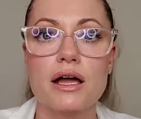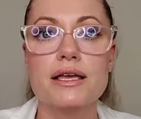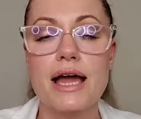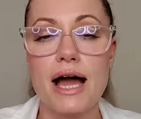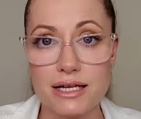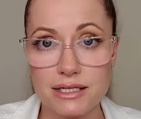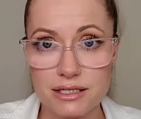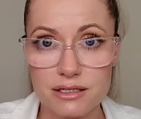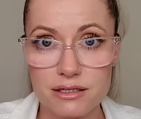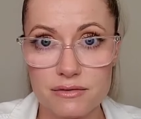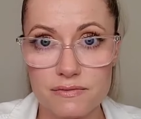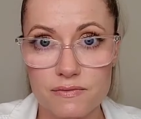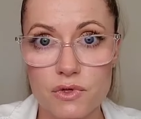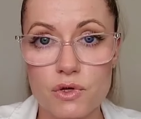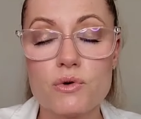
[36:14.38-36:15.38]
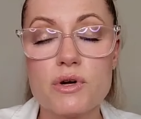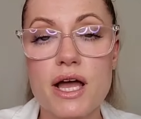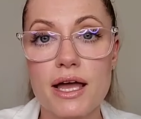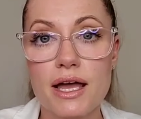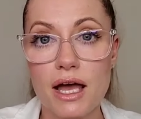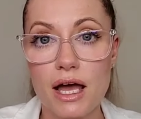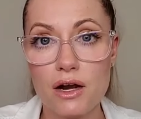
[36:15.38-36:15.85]
Yes you
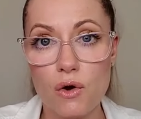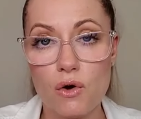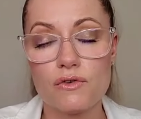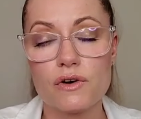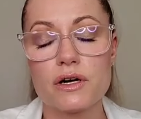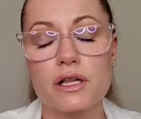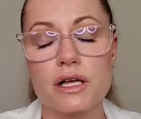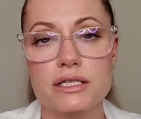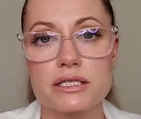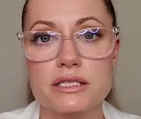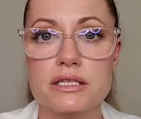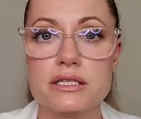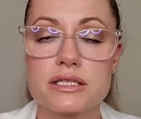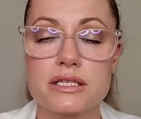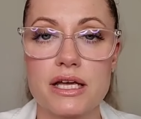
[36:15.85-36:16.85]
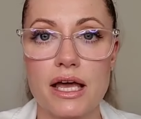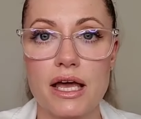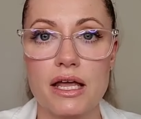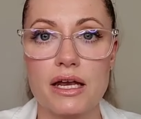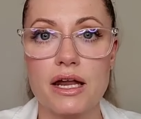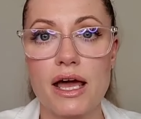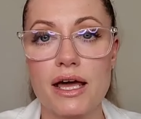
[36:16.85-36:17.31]
can over cleanse the
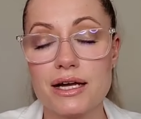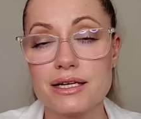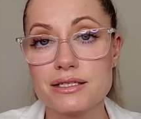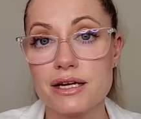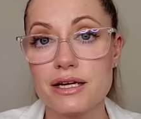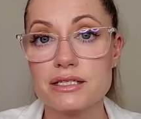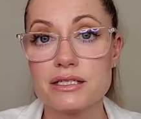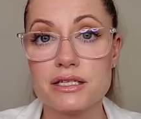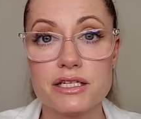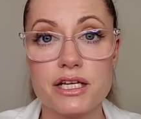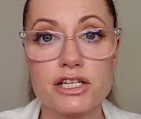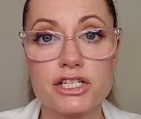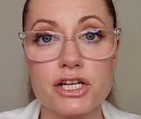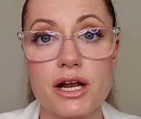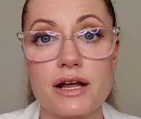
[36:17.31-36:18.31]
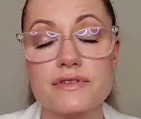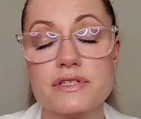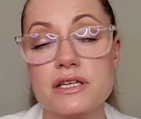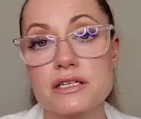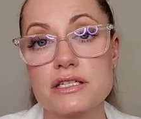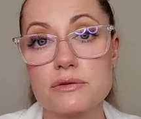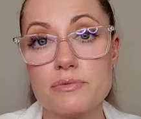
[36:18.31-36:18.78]
skin. And as an esthetician, I've
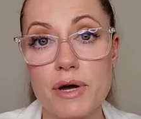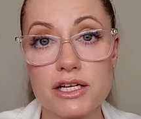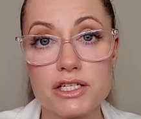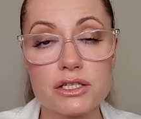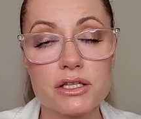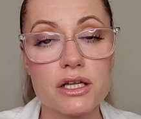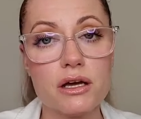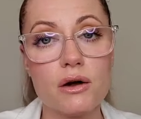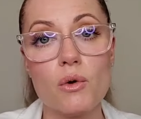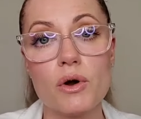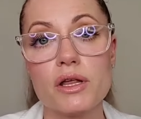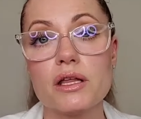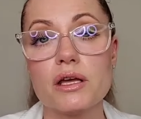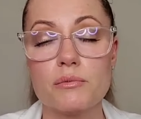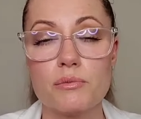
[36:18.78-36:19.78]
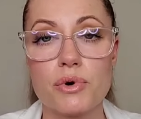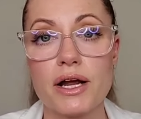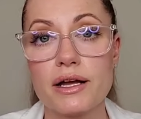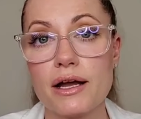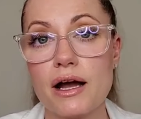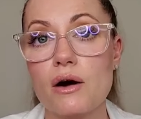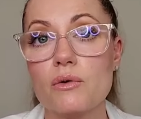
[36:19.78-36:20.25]
seen especially oily and
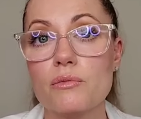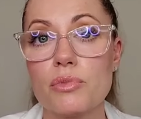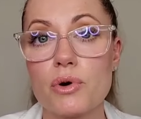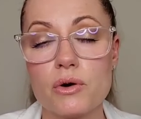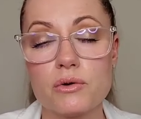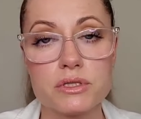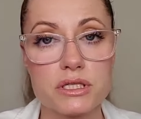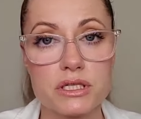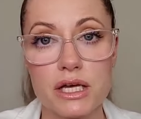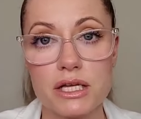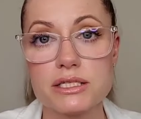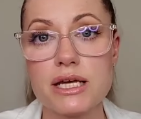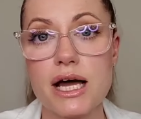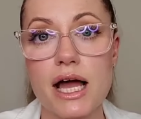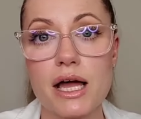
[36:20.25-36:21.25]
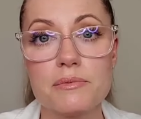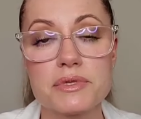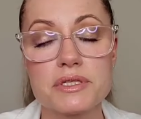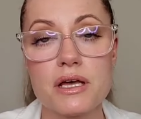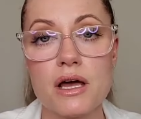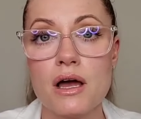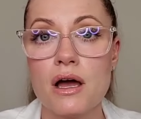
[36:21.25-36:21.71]
breakout prone skin
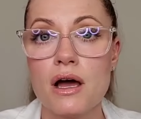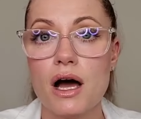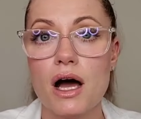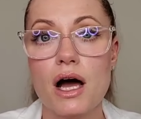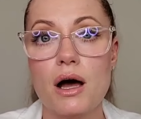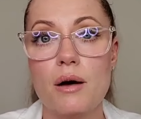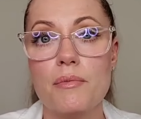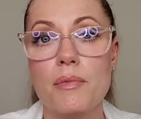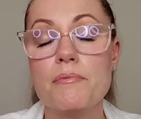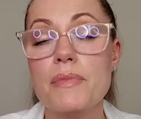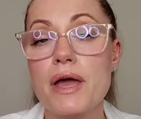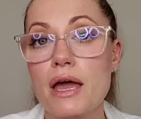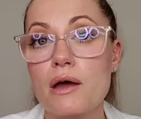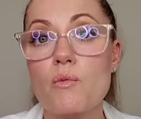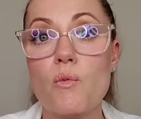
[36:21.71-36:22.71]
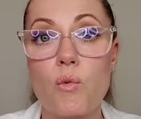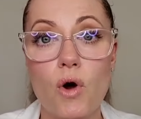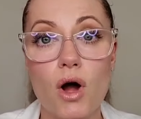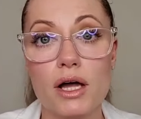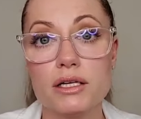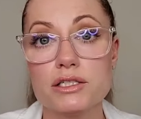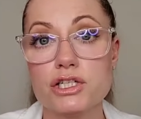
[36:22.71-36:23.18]
types um, may
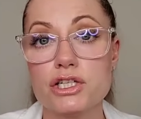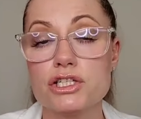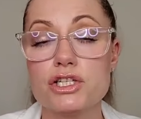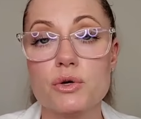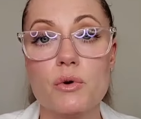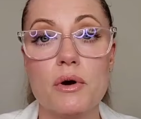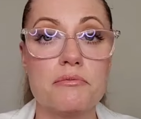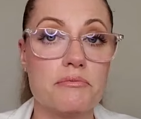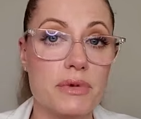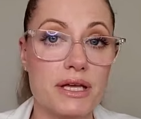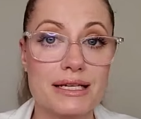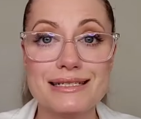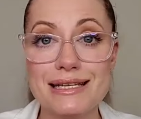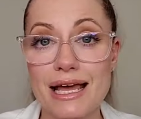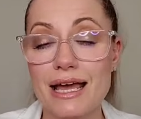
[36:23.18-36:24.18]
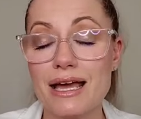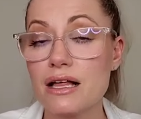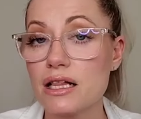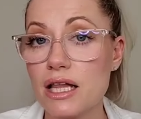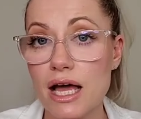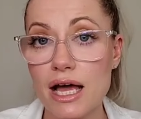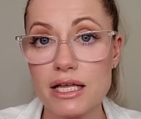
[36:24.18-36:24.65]
want to do a midday
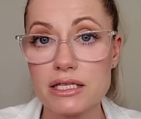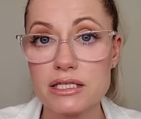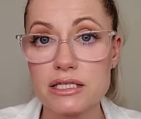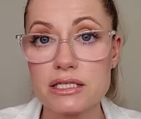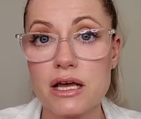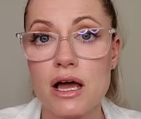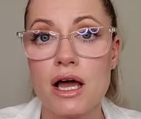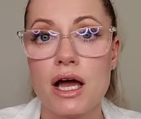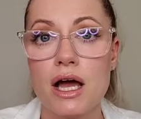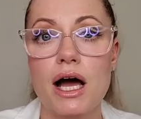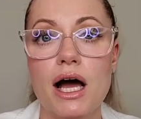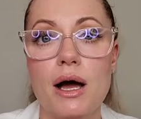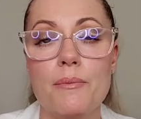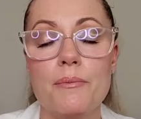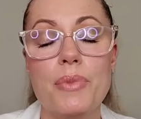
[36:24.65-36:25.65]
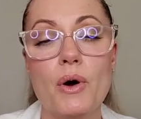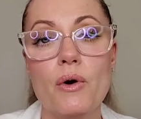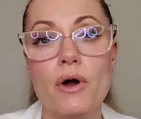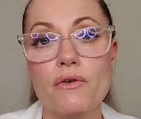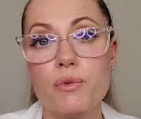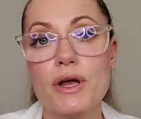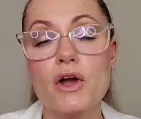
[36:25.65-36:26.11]
cleanse. Um,
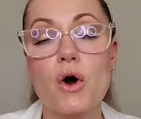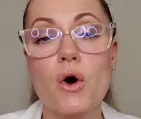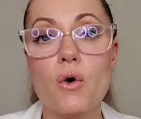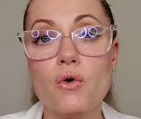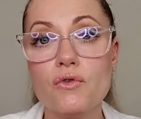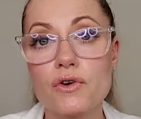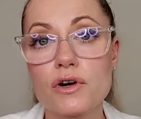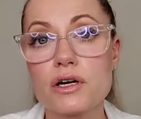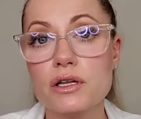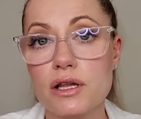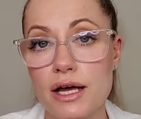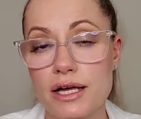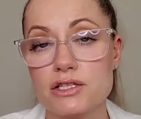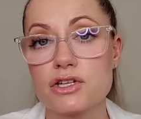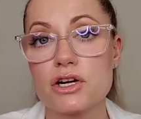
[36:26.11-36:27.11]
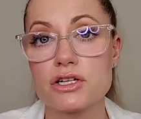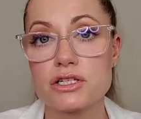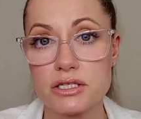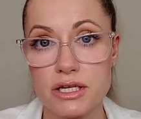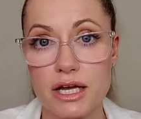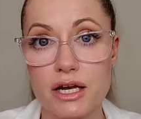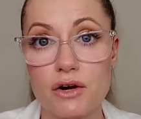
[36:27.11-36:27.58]
but if we over cleanse our
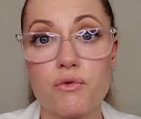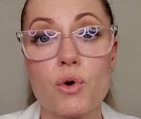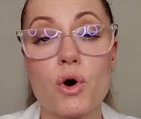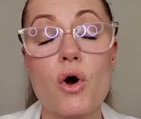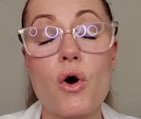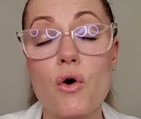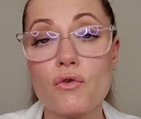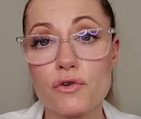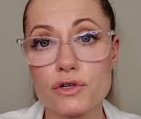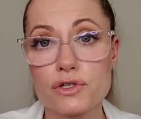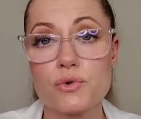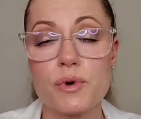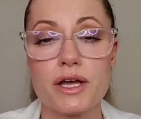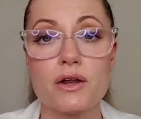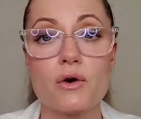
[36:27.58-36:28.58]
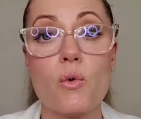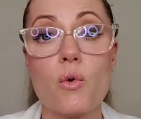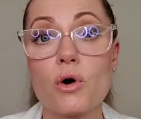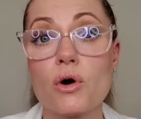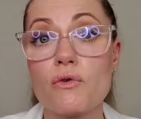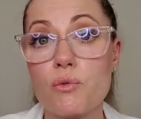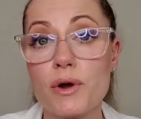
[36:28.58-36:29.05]
skin, if we're overdoing it,
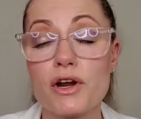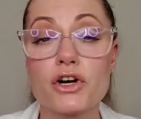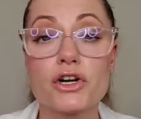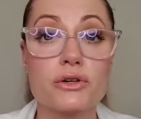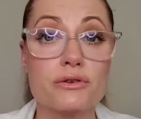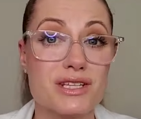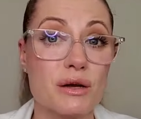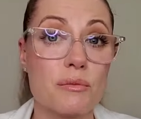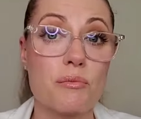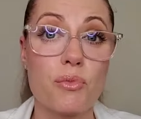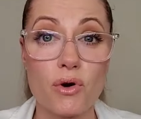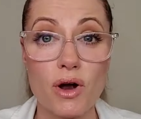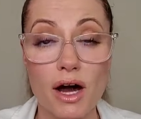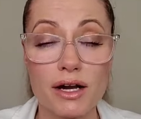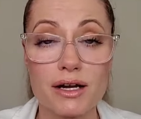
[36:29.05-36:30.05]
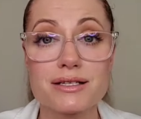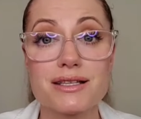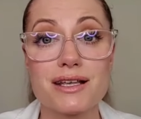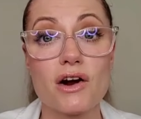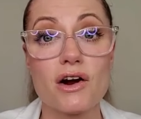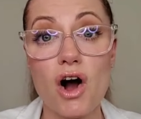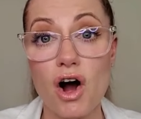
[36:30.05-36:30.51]
or if we are using products
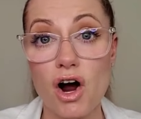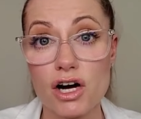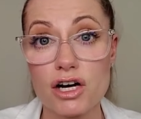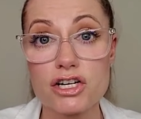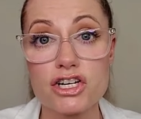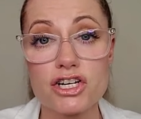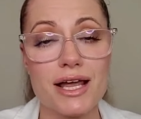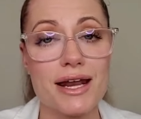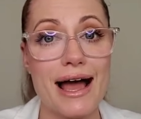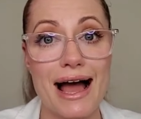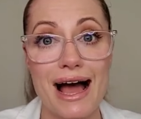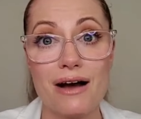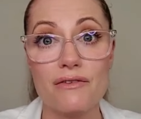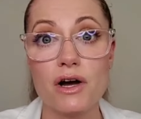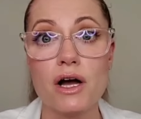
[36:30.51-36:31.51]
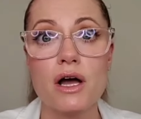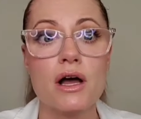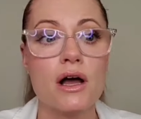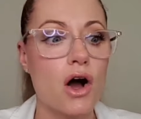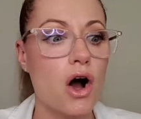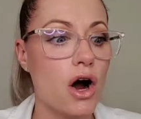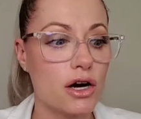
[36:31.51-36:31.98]
that are harsh and have
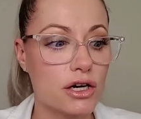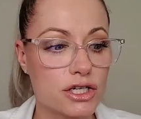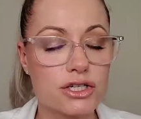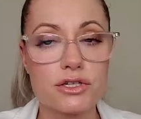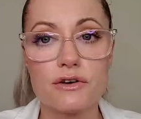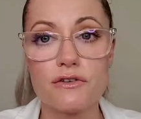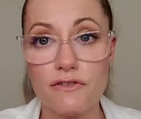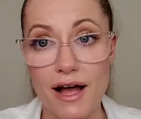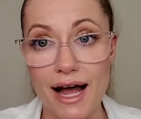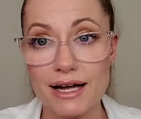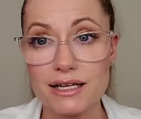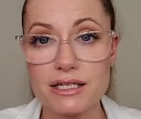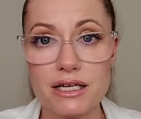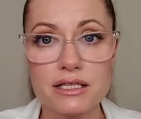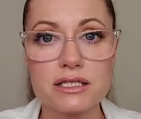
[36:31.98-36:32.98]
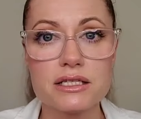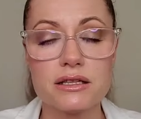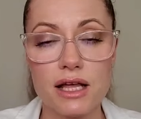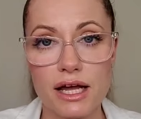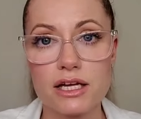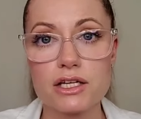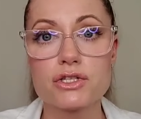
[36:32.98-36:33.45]
harsh surfactants
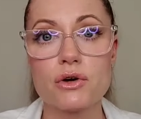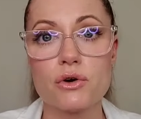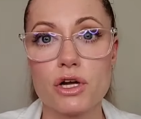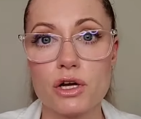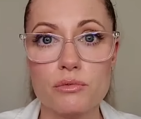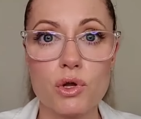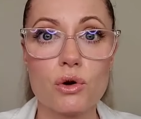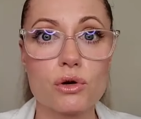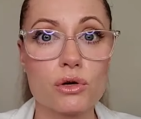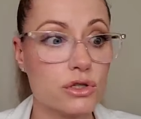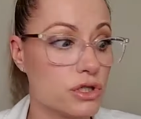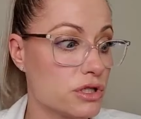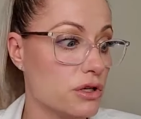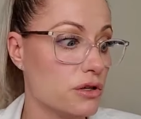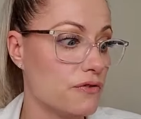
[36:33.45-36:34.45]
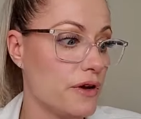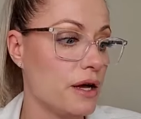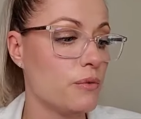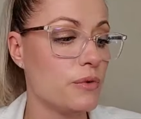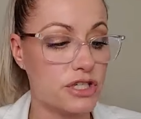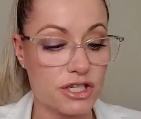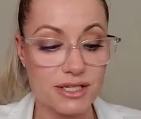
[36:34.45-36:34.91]
like sodium lauryl
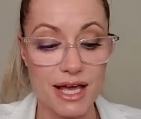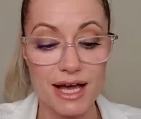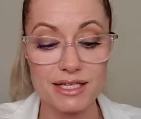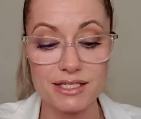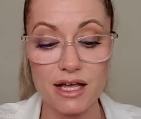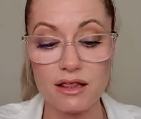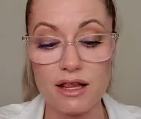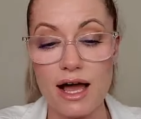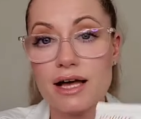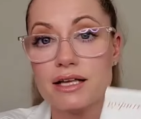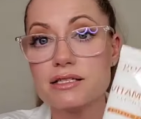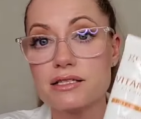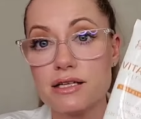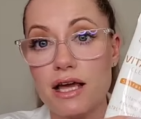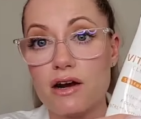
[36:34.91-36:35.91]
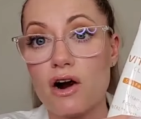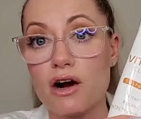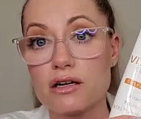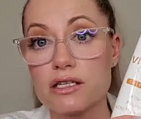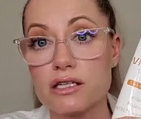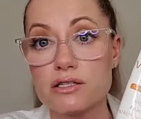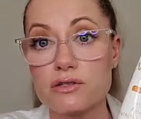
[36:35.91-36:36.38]
sulfate, which is SLS, and
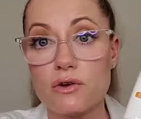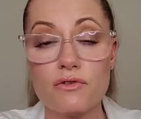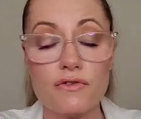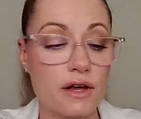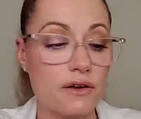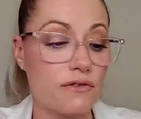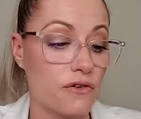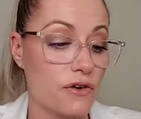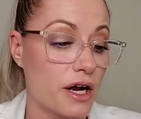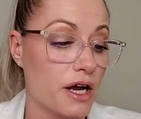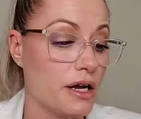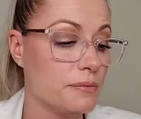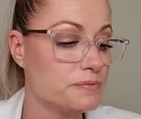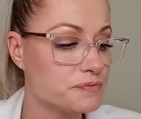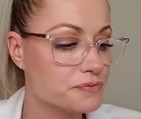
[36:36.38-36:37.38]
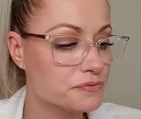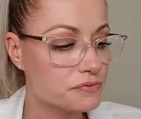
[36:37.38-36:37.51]
ours is sulfate free,